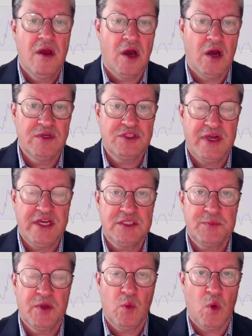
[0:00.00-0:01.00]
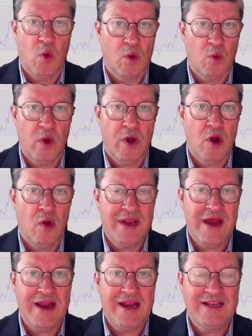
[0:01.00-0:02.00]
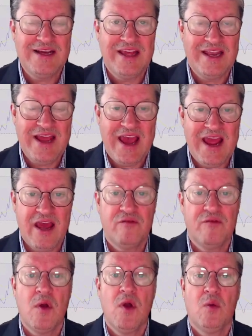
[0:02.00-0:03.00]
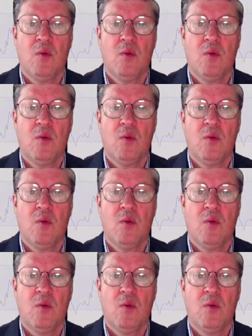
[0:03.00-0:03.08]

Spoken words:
retracement, or 109.5.